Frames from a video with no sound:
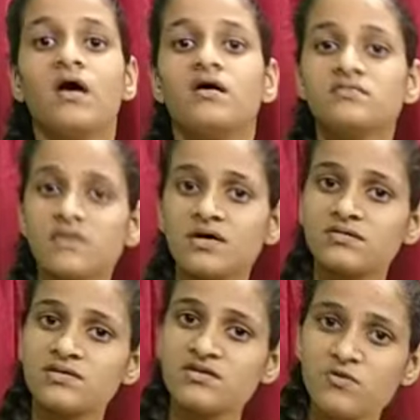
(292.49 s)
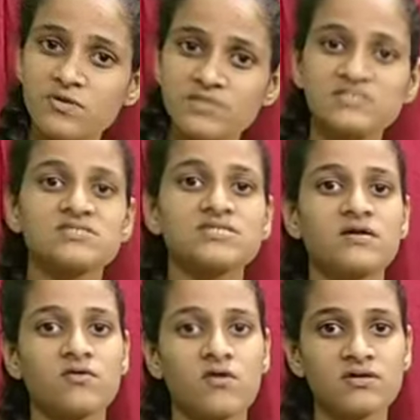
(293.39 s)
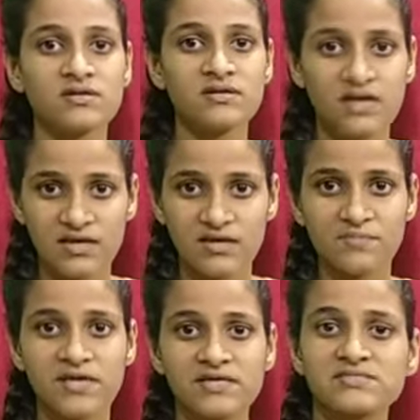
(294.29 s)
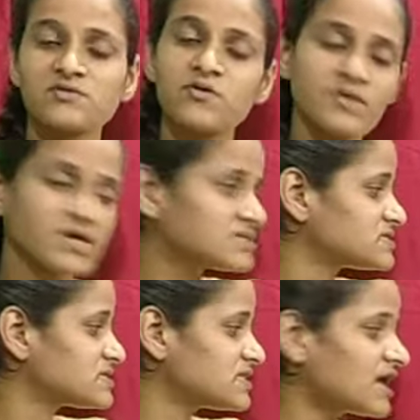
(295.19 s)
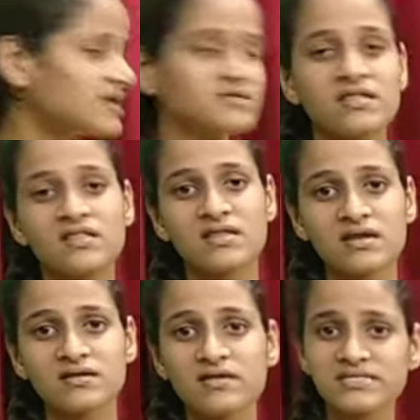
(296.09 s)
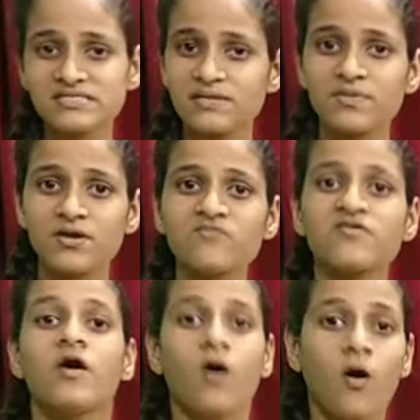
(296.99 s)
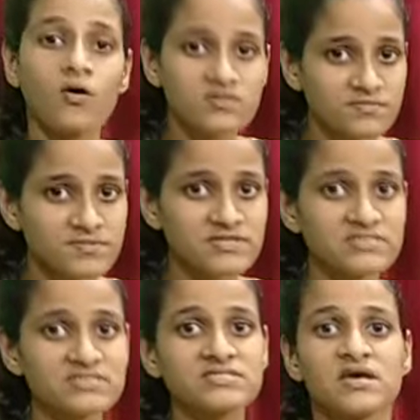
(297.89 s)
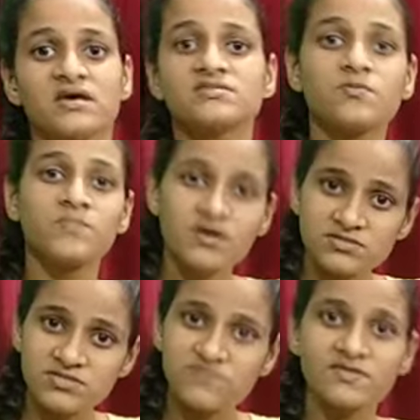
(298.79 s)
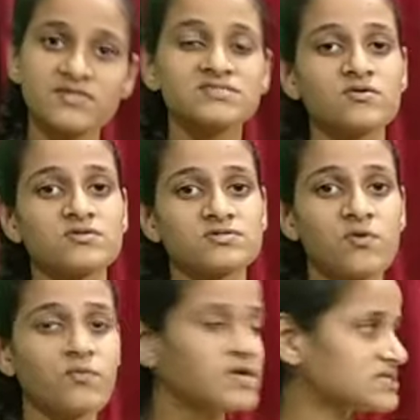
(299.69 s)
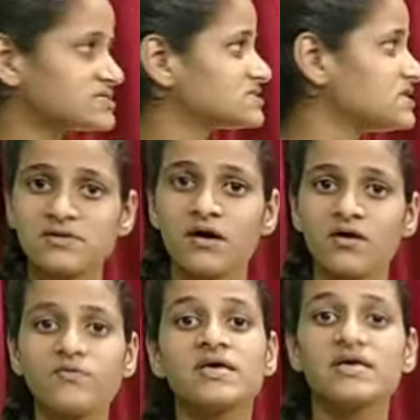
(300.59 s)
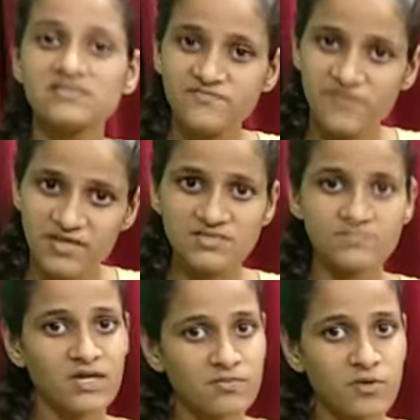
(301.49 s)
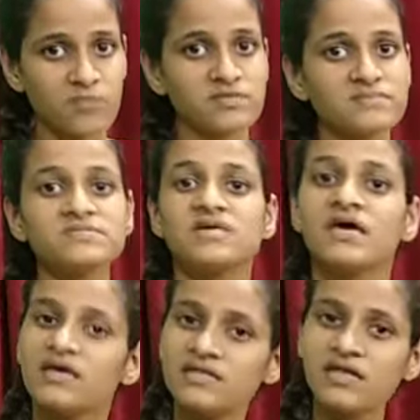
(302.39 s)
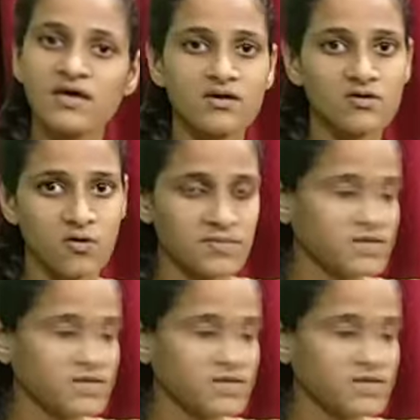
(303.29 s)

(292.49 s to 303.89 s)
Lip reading: The innovations are not taking place. So we can see that there are less number of entrepreneurs. So because of this also we can see that we can face many problems in the economy.